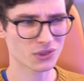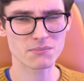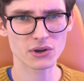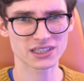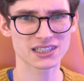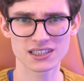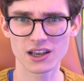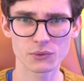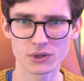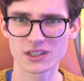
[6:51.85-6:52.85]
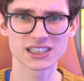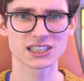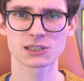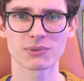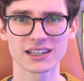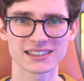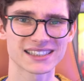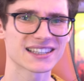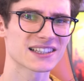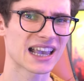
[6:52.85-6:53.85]
on the monitor side, one of these displays that
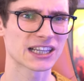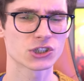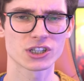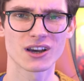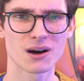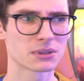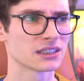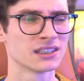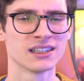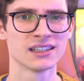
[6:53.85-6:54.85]
says HDR but